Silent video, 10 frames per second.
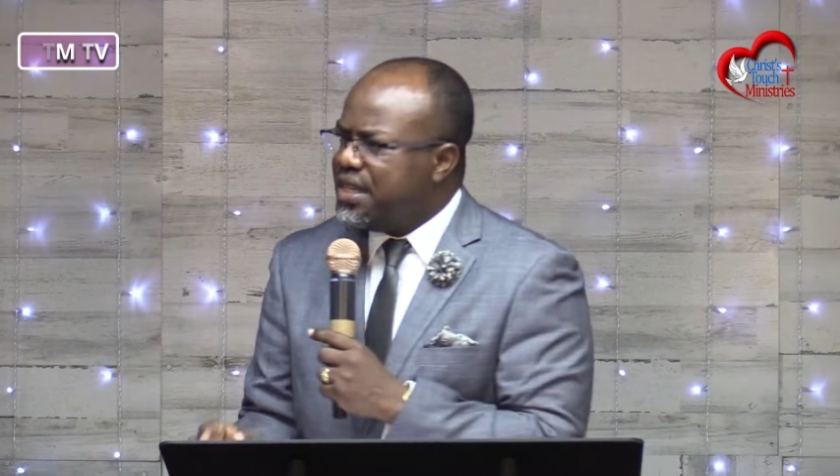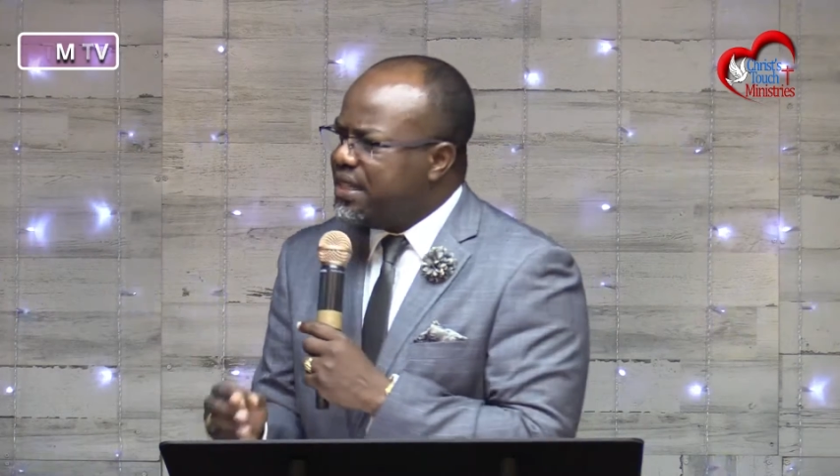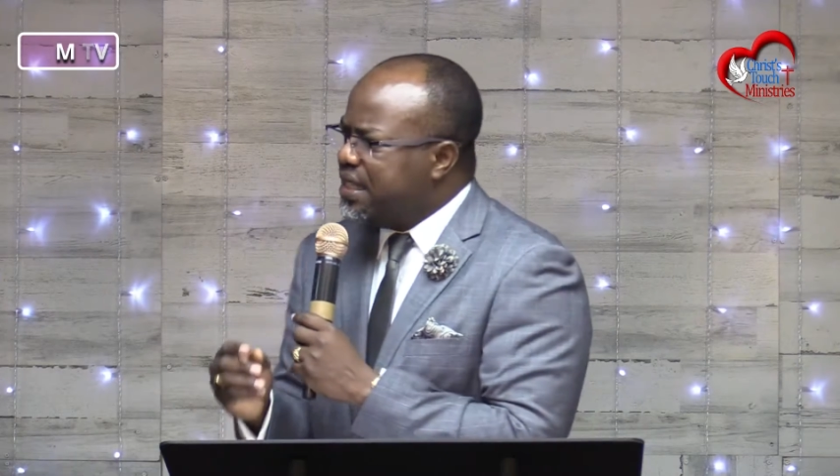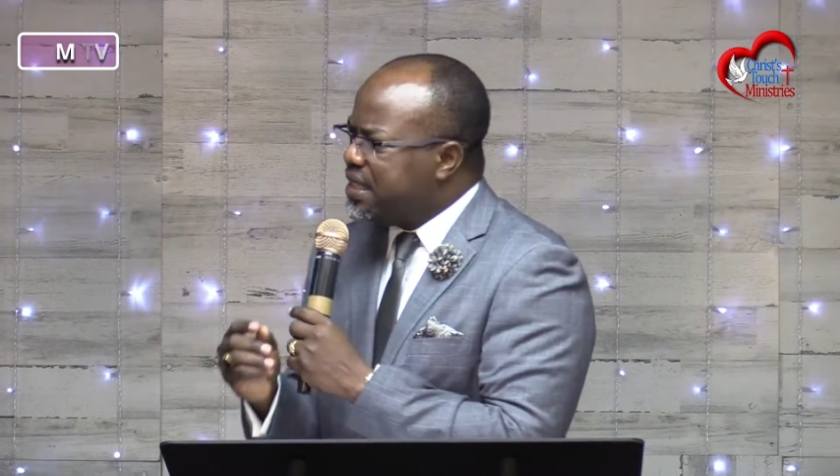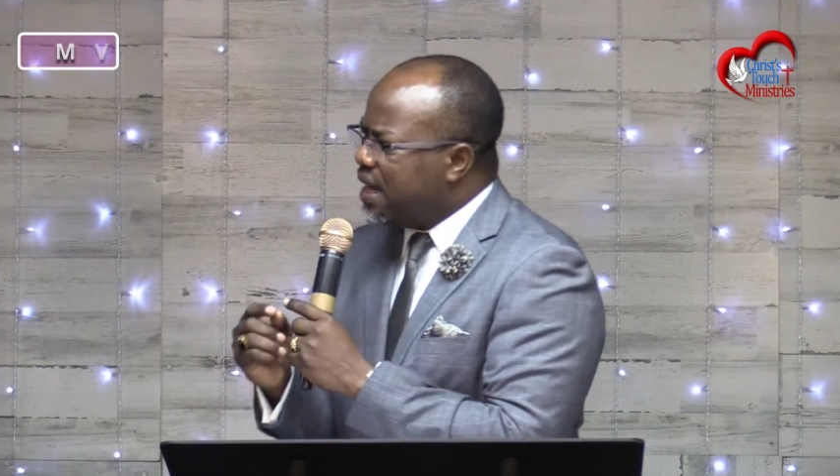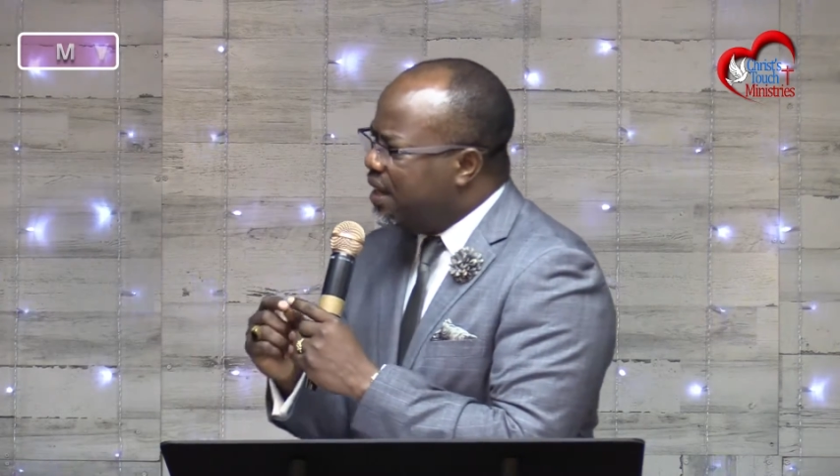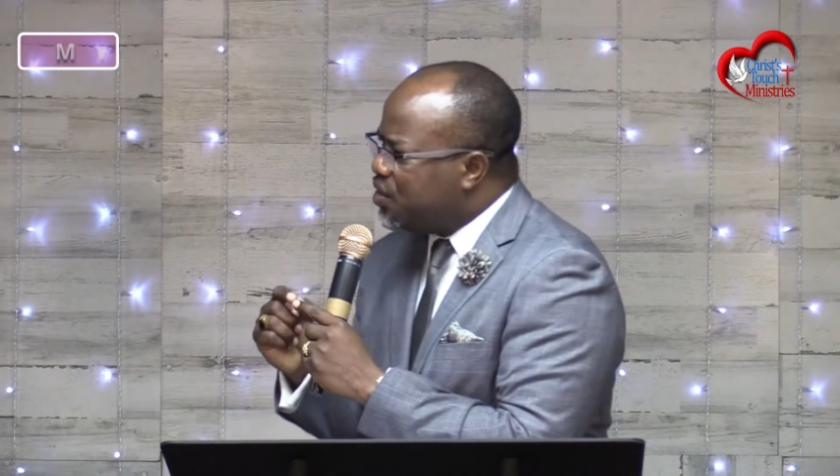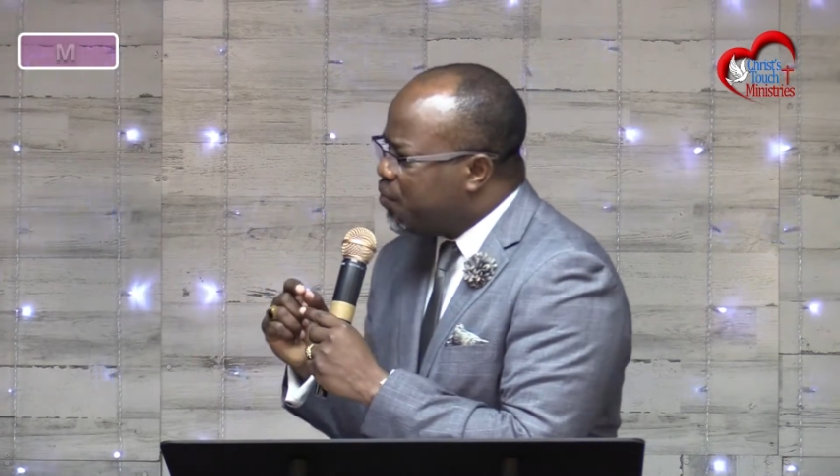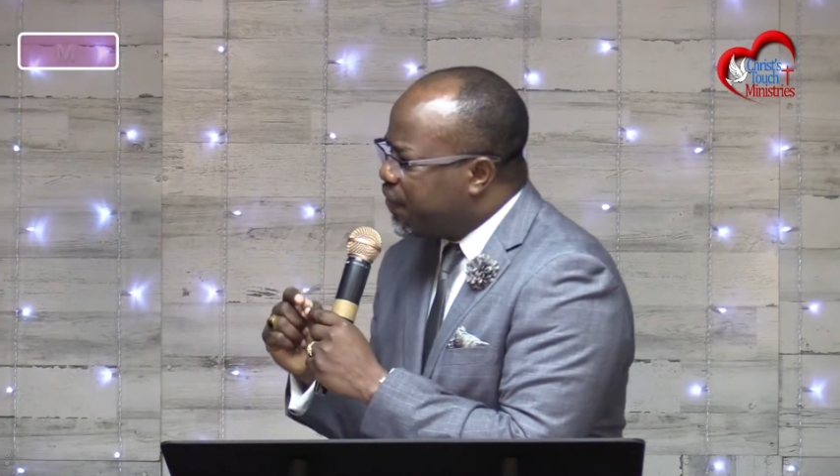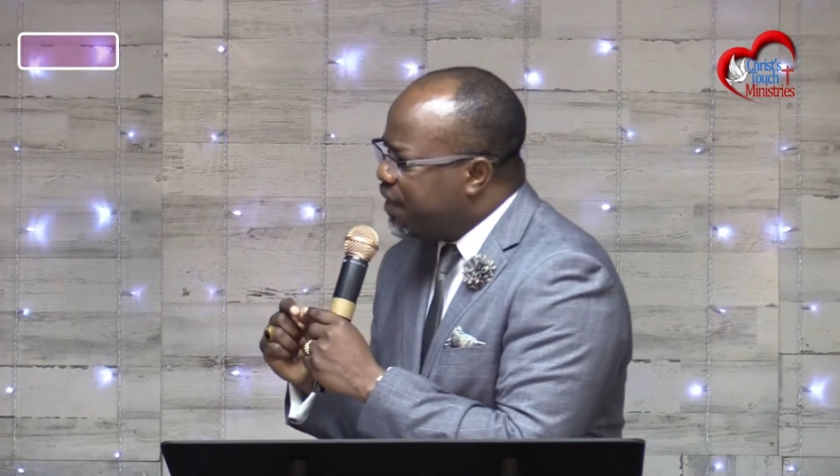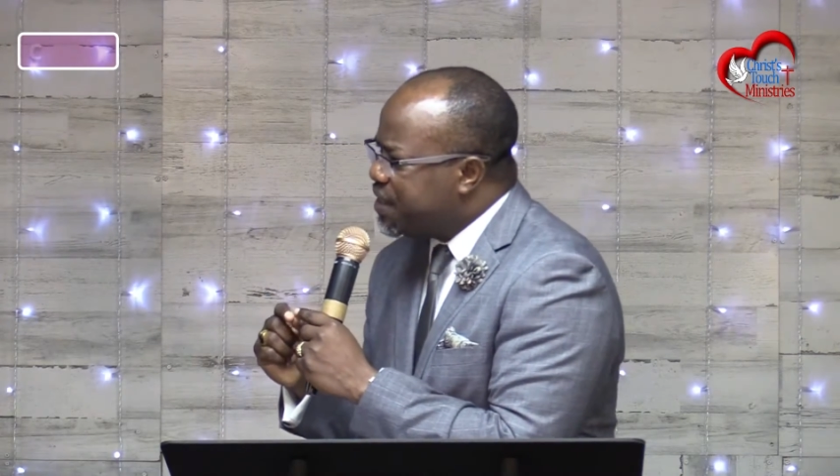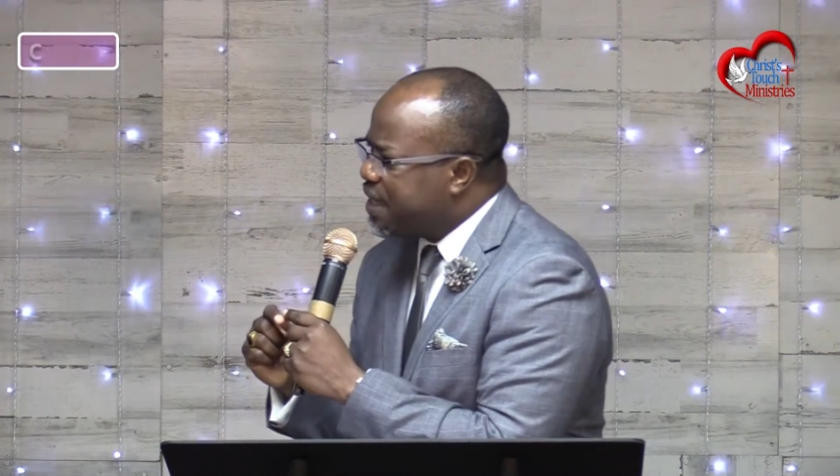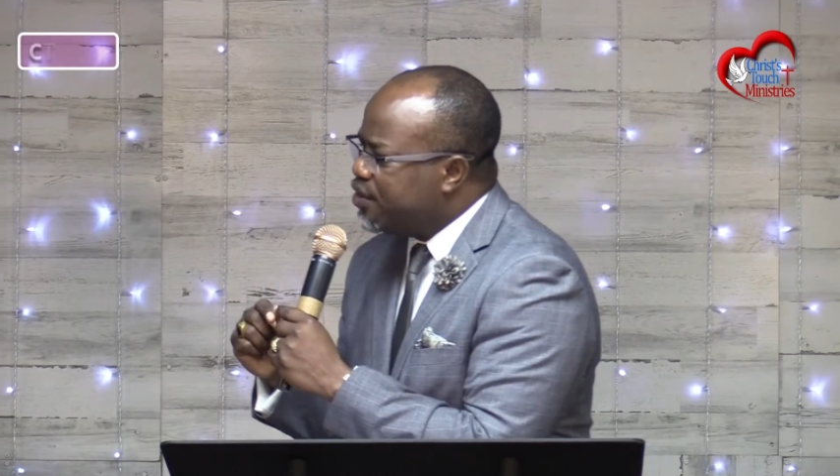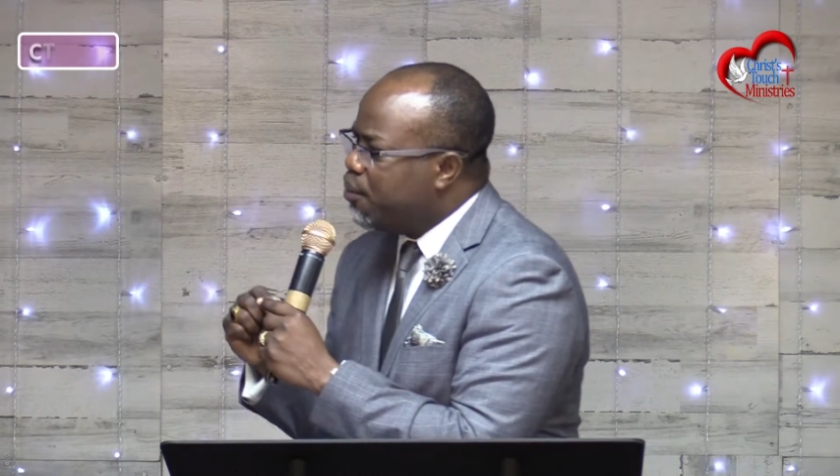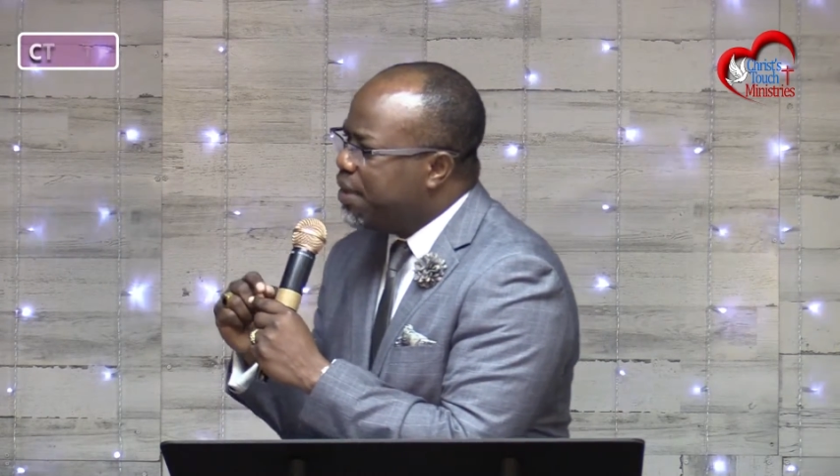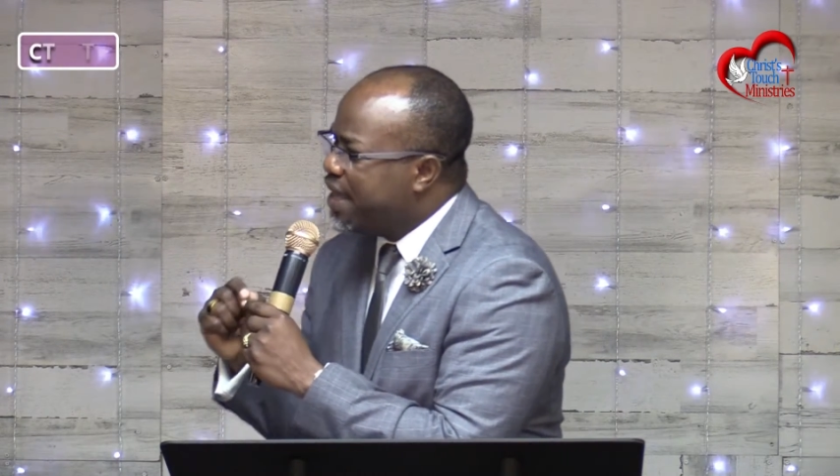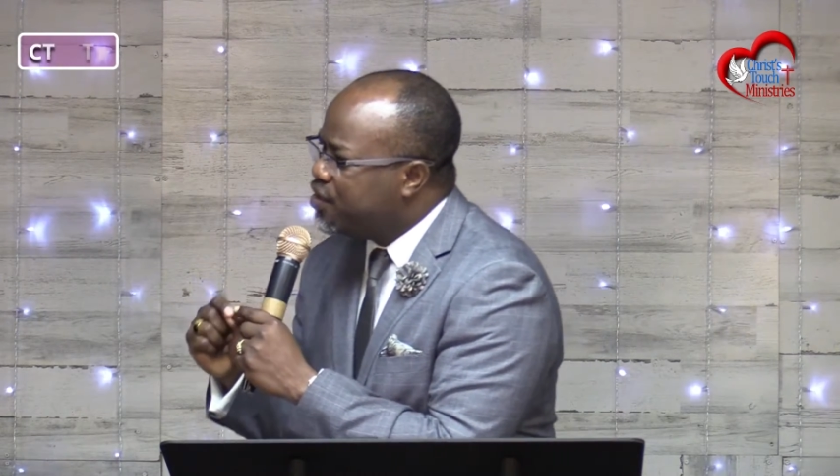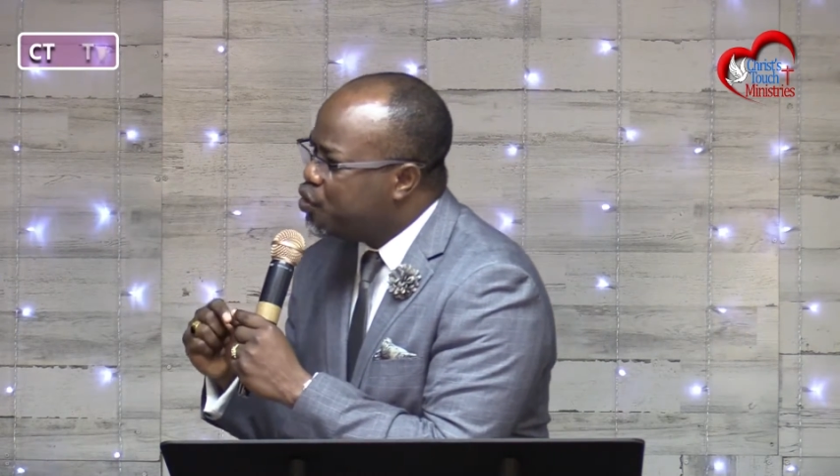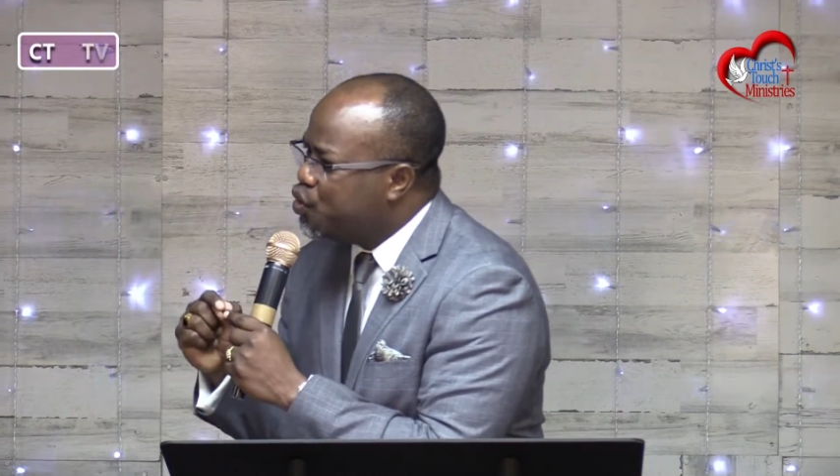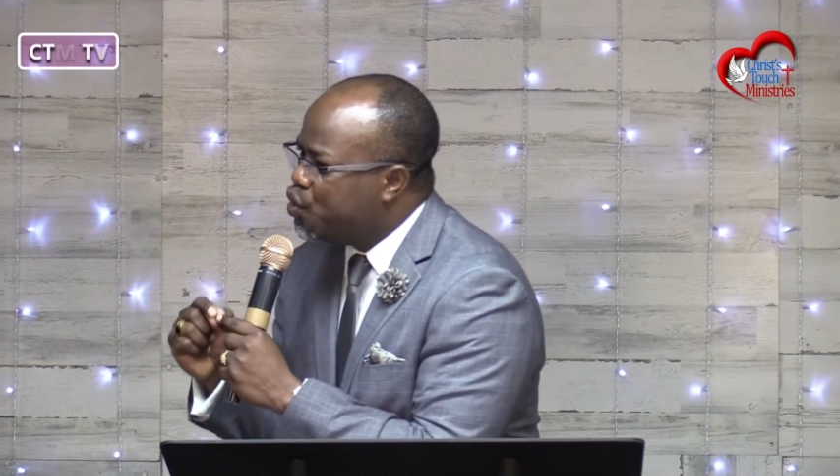these are little things that you begin
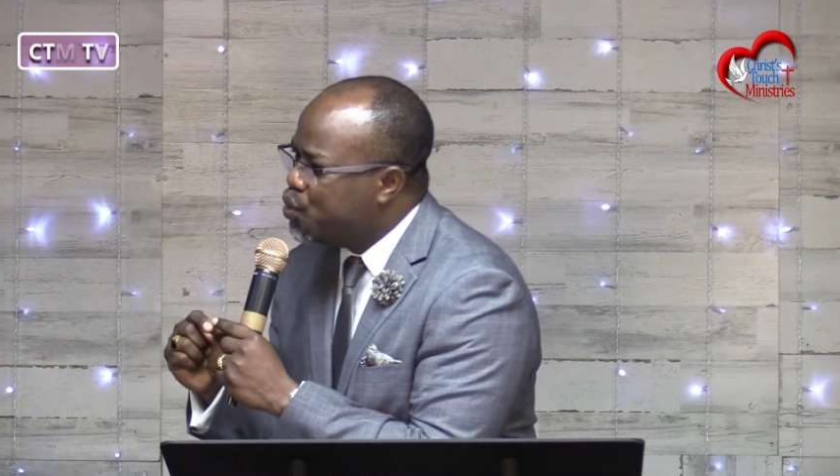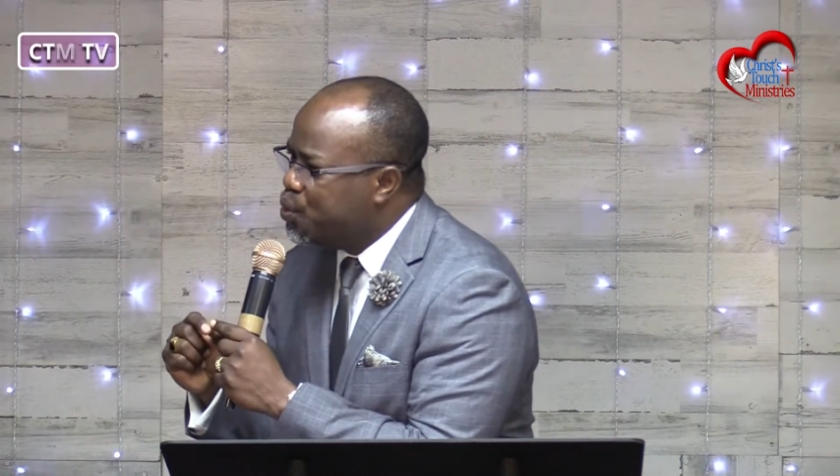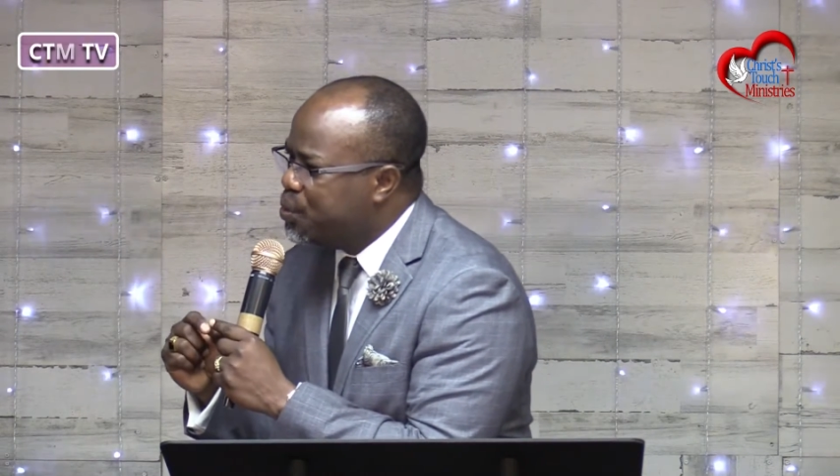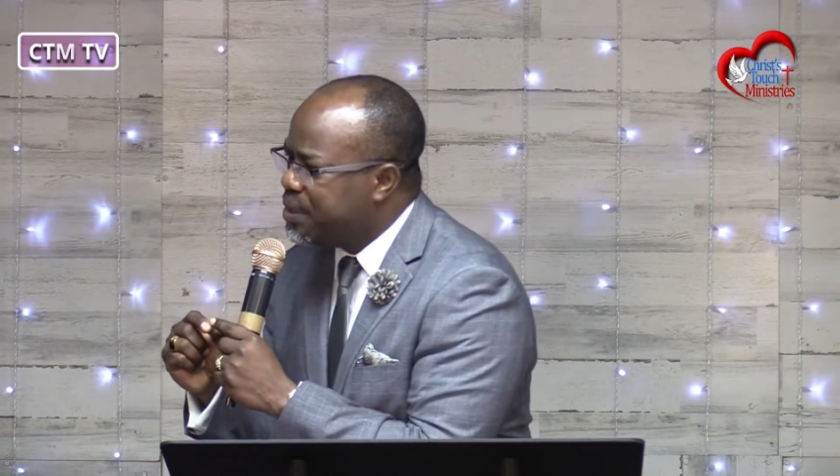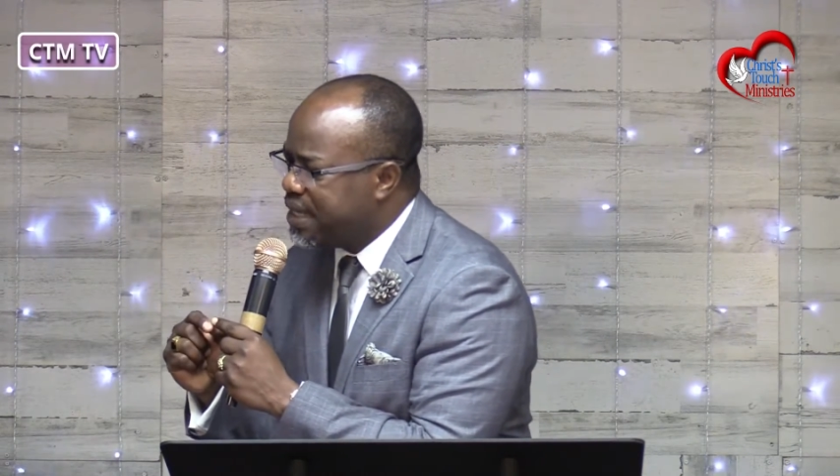to do